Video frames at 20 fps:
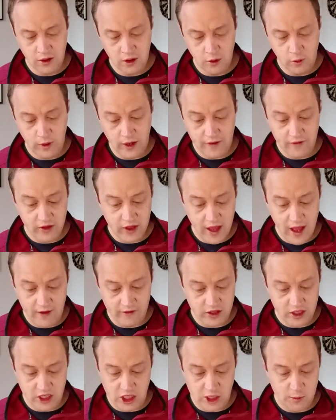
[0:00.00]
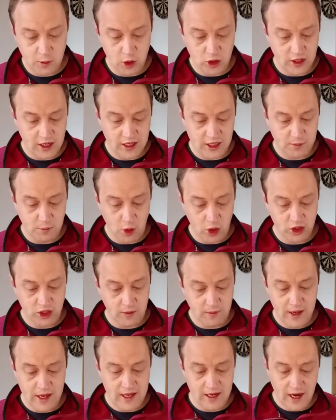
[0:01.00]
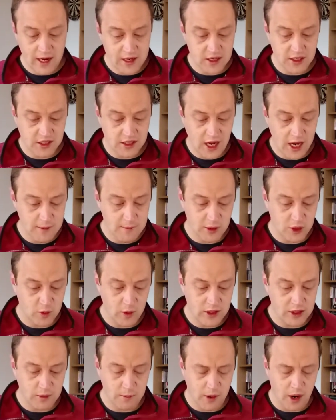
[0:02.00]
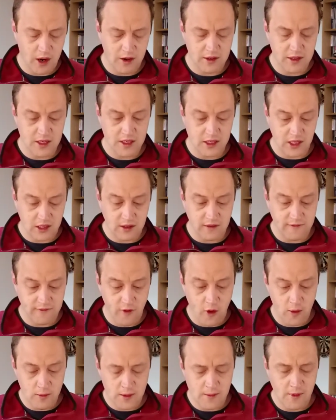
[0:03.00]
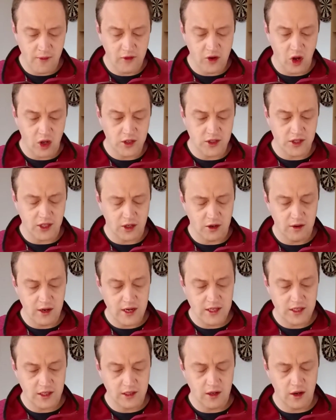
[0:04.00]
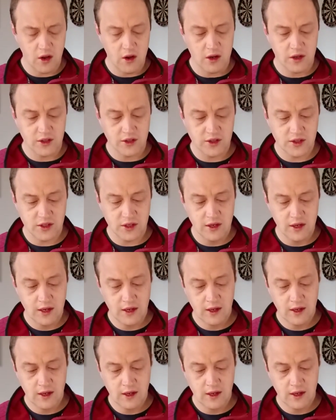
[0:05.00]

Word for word: Whenever they have a dispute, it is brought to me, and I decide between the parties and inform them of God's decrees and laws.